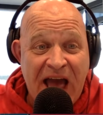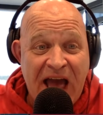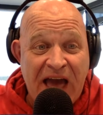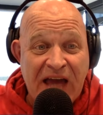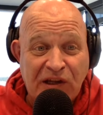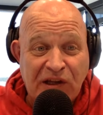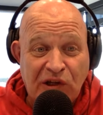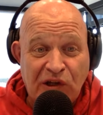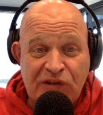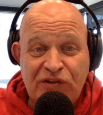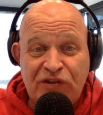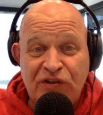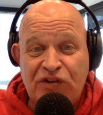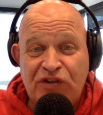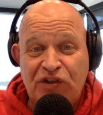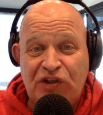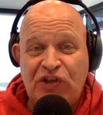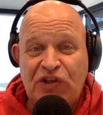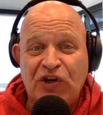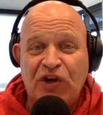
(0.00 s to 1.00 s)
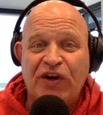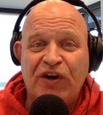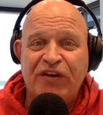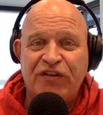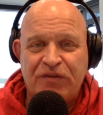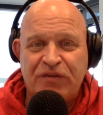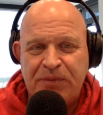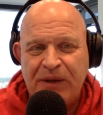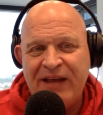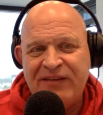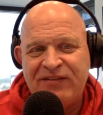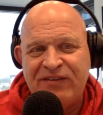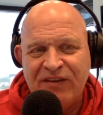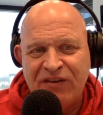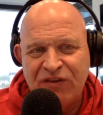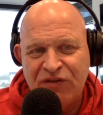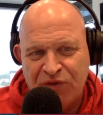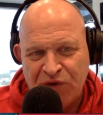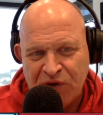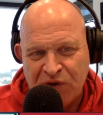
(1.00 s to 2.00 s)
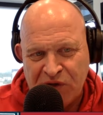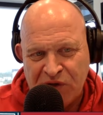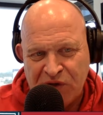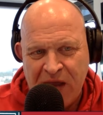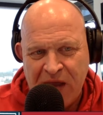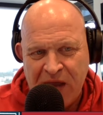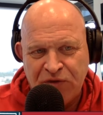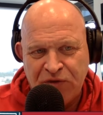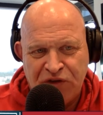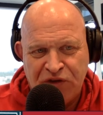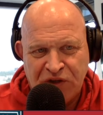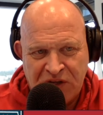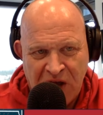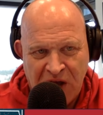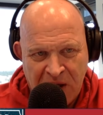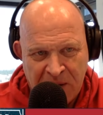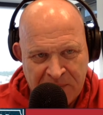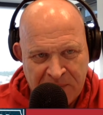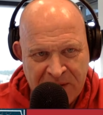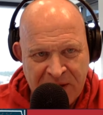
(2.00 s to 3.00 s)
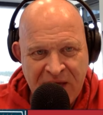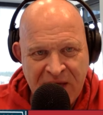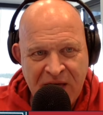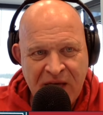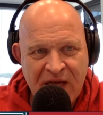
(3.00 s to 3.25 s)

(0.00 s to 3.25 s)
and look to secure his blessings for games to come,